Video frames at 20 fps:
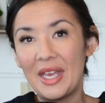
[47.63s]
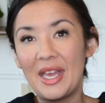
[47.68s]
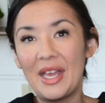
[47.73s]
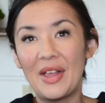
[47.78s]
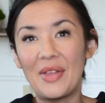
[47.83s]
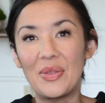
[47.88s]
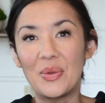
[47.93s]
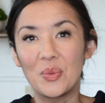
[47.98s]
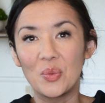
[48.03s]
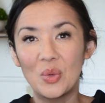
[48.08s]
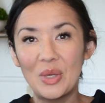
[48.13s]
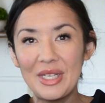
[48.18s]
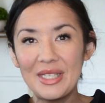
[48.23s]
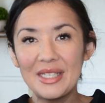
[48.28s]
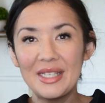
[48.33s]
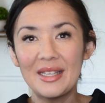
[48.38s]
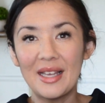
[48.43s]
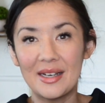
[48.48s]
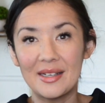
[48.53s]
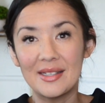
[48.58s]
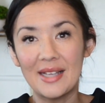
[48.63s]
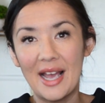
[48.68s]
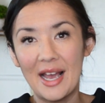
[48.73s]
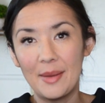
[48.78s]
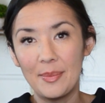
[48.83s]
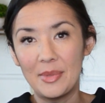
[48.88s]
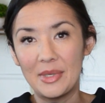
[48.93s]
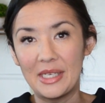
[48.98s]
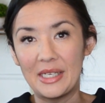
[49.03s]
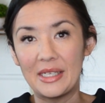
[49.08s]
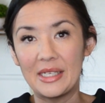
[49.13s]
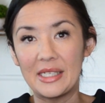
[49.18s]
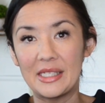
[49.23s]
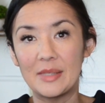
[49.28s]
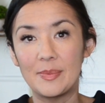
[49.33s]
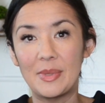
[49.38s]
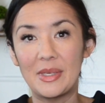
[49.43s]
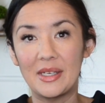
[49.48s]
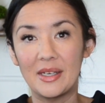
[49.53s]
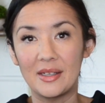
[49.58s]
And the reason that is happening is
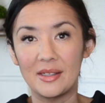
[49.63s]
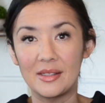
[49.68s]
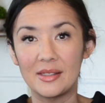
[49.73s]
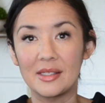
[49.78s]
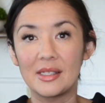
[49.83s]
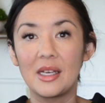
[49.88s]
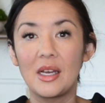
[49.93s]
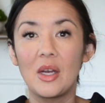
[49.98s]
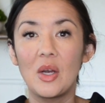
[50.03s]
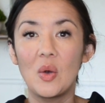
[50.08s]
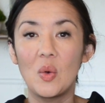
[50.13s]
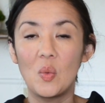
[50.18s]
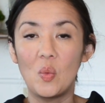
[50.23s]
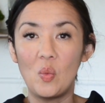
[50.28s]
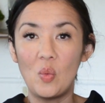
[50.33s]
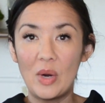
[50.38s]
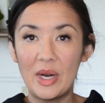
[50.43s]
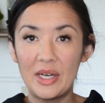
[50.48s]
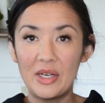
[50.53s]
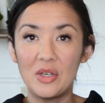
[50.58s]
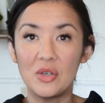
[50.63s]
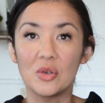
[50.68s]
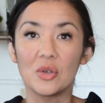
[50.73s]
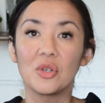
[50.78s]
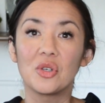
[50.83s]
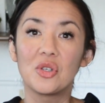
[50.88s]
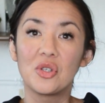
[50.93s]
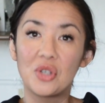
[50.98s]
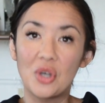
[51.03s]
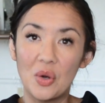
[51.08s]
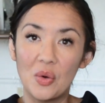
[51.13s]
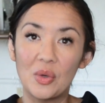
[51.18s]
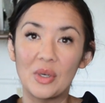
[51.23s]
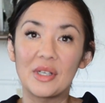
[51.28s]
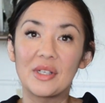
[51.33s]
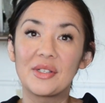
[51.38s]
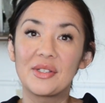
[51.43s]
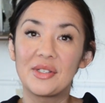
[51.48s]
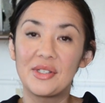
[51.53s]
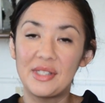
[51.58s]
because when you're shown a
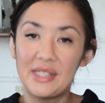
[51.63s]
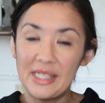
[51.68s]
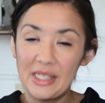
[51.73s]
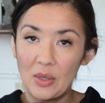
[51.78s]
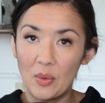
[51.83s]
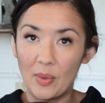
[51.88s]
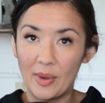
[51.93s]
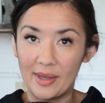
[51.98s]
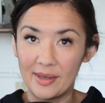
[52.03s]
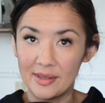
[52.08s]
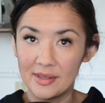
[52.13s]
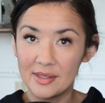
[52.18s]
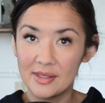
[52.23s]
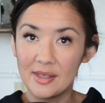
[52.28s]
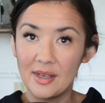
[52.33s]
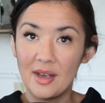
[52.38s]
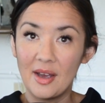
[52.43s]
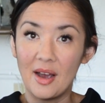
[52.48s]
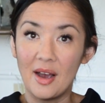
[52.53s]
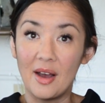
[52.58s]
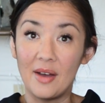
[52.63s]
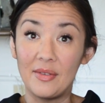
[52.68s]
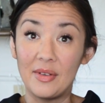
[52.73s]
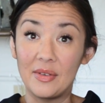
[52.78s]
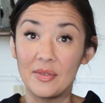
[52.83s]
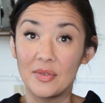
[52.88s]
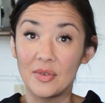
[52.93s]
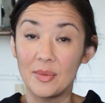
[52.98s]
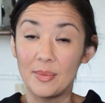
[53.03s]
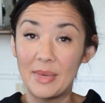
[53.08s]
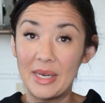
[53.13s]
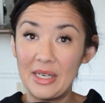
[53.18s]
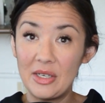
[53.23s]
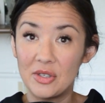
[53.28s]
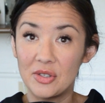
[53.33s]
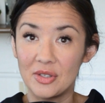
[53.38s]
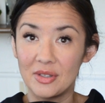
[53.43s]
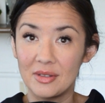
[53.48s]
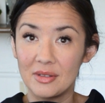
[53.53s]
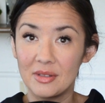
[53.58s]
sequence of
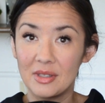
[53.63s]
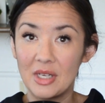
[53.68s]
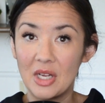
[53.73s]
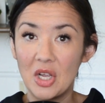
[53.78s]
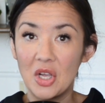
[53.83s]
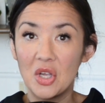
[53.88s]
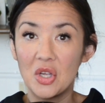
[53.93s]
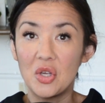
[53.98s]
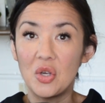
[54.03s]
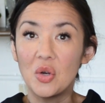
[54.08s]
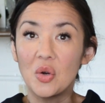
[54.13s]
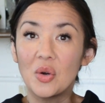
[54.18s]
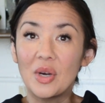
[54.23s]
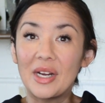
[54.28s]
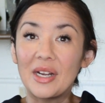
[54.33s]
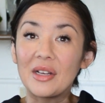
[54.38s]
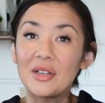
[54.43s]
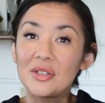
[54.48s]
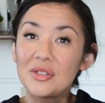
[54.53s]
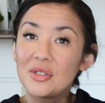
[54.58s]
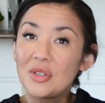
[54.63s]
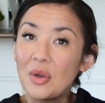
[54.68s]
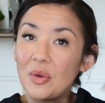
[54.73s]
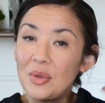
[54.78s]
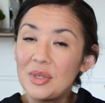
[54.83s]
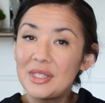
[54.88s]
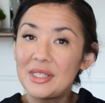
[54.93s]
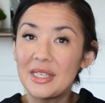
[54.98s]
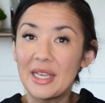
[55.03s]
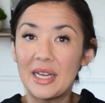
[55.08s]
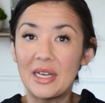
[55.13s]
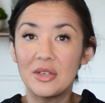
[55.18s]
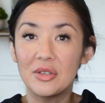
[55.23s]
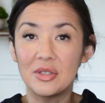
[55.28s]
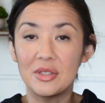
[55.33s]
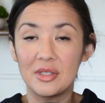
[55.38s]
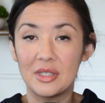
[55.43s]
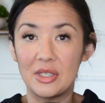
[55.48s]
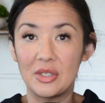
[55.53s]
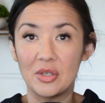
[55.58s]
information, you create
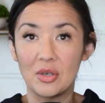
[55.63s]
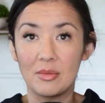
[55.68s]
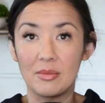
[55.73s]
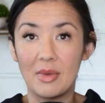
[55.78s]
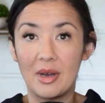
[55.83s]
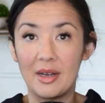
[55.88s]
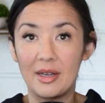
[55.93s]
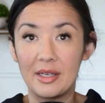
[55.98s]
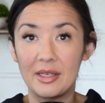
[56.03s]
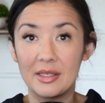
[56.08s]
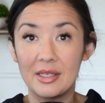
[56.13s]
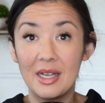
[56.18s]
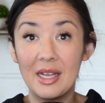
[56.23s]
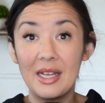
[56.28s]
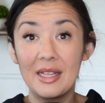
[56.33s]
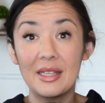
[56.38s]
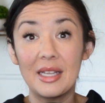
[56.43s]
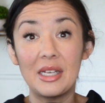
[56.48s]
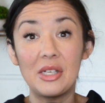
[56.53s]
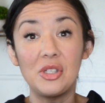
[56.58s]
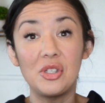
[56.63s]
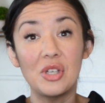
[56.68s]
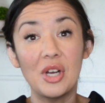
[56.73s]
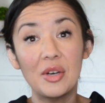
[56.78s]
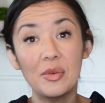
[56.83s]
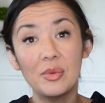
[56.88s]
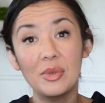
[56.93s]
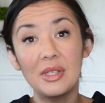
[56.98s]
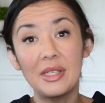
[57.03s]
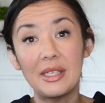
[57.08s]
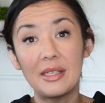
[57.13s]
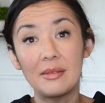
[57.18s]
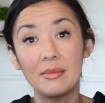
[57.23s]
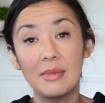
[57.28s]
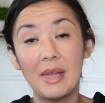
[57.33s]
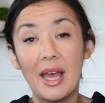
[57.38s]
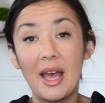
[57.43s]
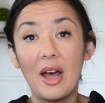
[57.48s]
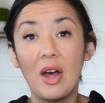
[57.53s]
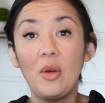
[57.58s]
associations in your mind that generally
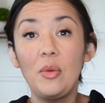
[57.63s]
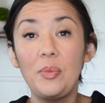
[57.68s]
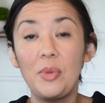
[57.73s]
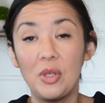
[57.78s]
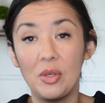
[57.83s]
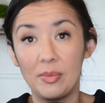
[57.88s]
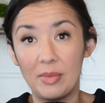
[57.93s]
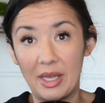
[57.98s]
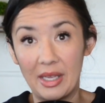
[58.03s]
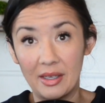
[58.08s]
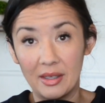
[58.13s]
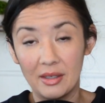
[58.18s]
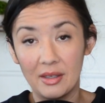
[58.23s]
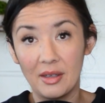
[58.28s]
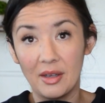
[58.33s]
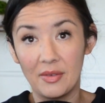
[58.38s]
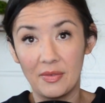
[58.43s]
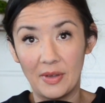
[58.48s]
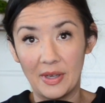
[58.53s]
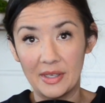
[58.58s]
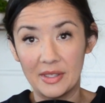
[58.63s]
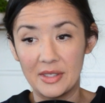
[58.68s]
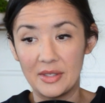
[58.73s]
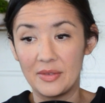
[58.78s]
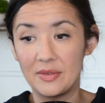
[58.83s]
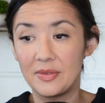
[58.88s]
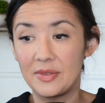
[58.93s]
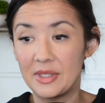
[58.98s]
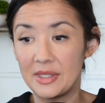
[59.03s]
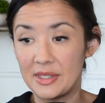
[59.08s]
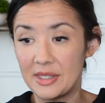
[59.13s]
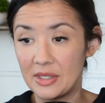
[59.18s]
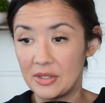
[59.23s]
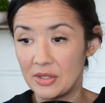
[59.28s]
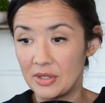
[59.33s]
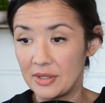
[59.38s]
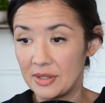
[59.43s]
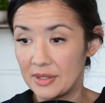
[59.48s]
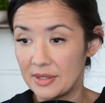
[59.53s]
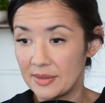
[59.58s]
help you make effective
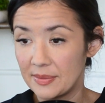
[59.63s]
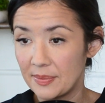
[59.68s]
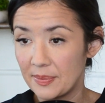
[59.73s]
decisions.